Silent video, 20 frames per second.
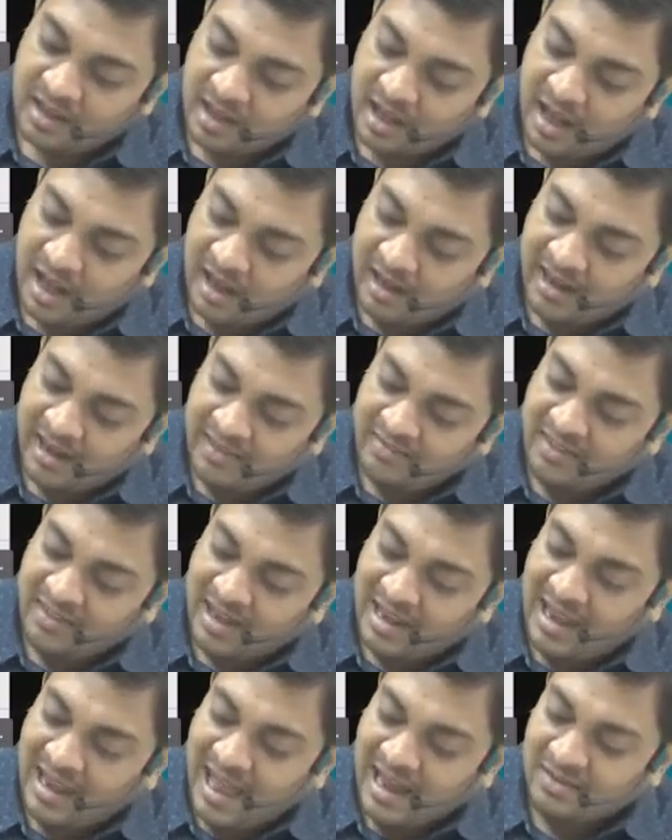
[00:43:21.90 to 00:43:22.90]
Again the
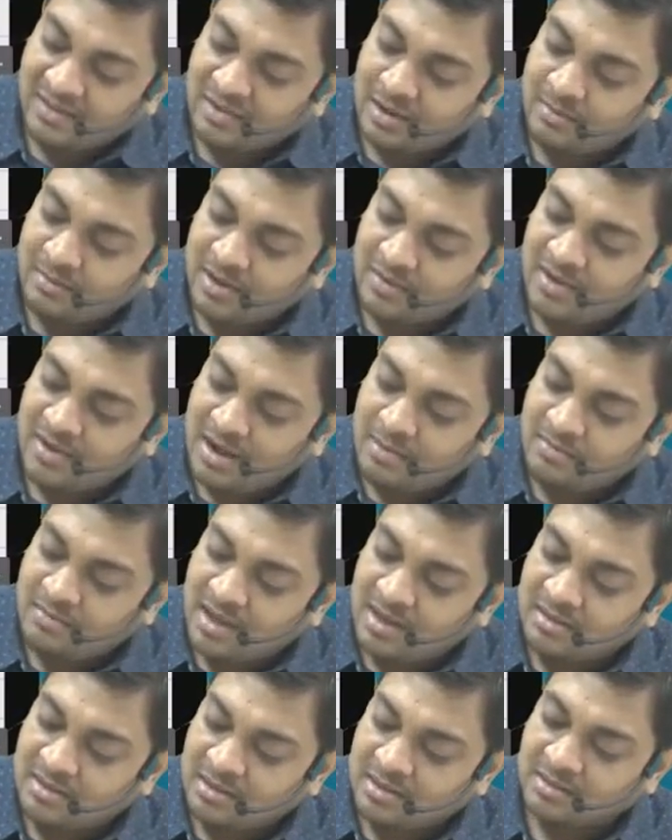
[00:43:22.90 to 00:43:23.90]
lag will be 1
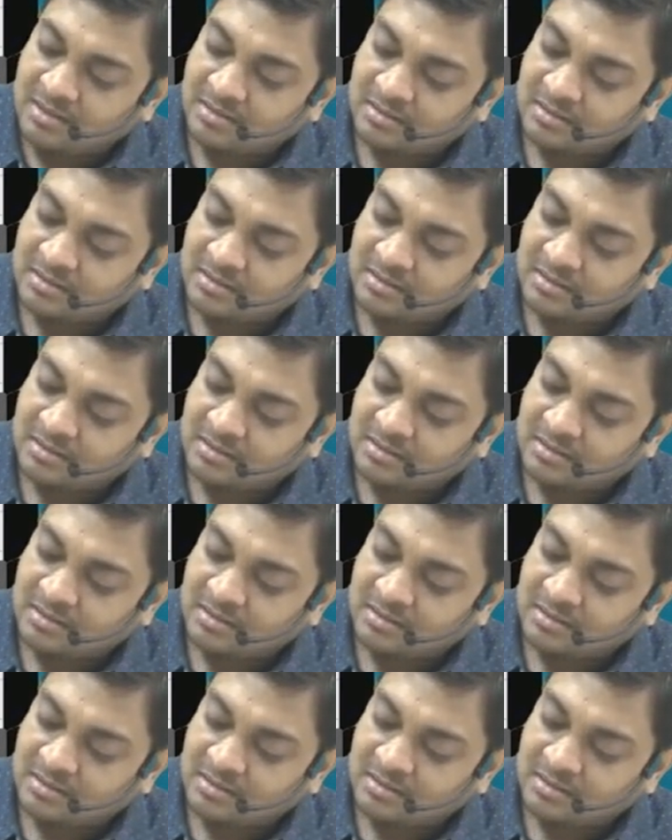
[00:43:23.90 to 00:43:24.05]
month.